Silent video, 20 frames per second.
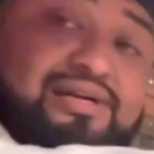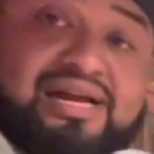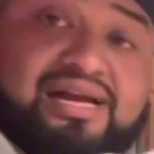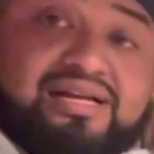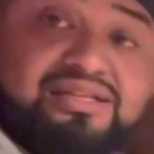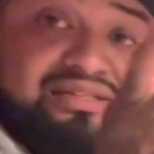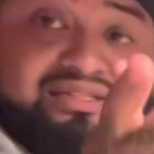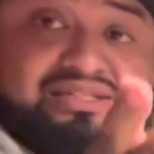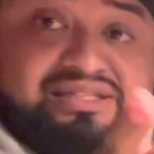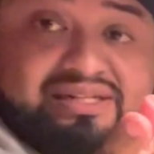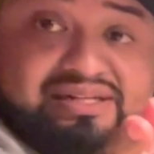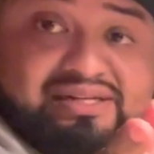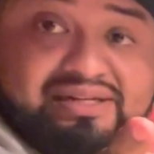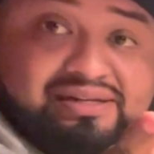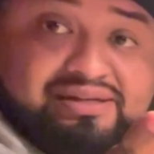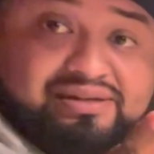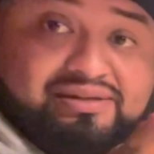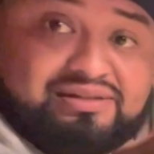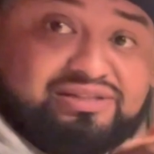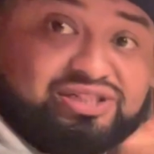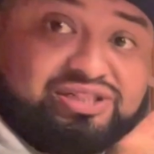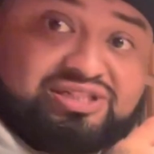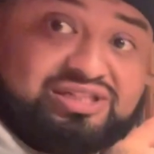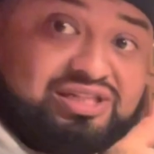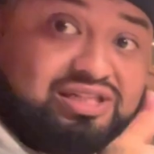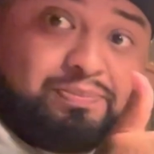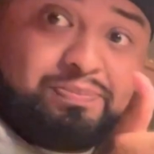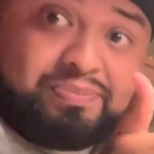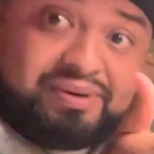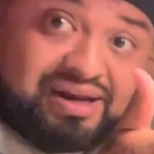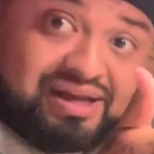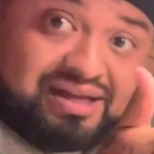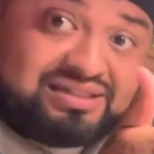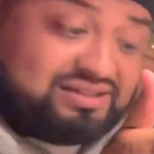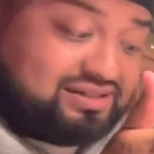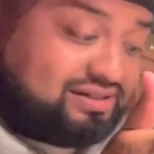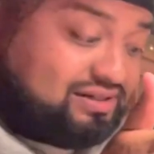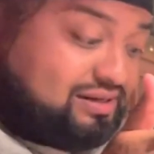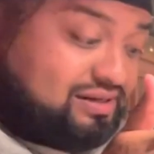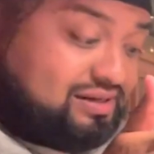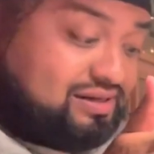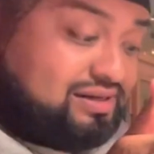Kansas City. She said the plaza.